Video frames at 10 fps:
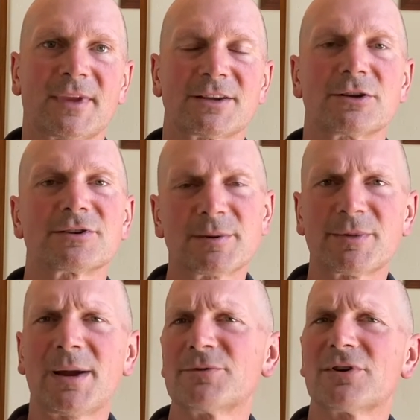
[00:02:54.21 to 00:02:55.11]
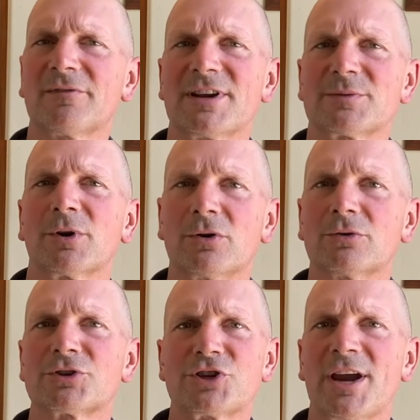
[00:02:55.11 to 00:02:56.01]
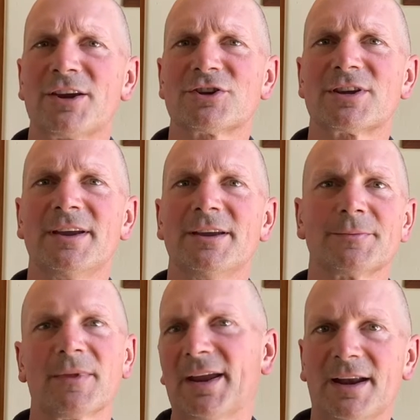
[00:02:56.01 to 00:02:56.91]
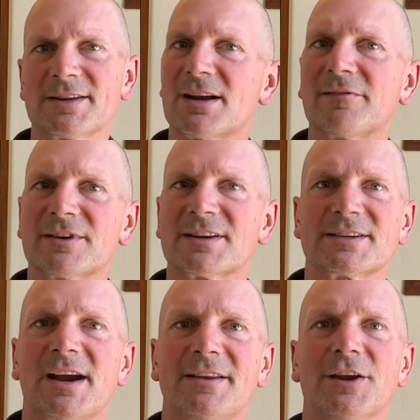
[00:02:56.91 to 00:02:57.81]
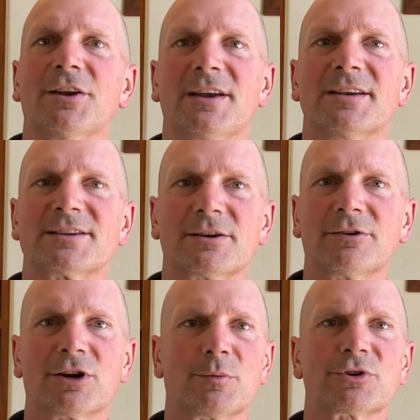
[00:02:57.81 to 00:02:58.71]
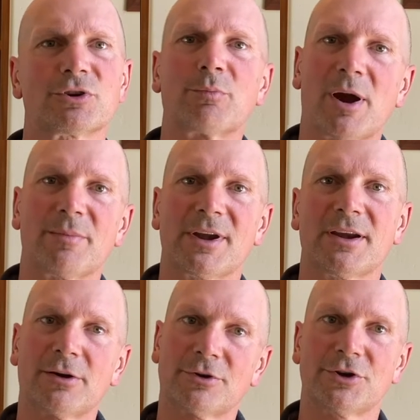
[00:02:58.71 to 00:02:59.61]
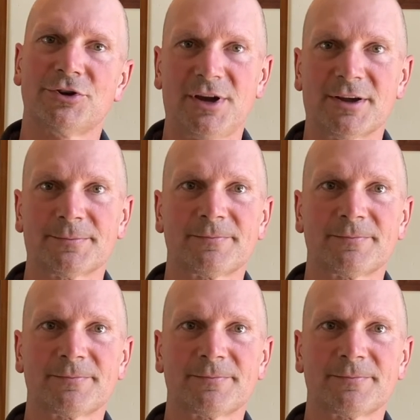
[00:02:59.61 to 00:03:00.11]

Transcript: So sometimes your investment goals change and that is often a sign that you need to sell your commercial property here in Eugene.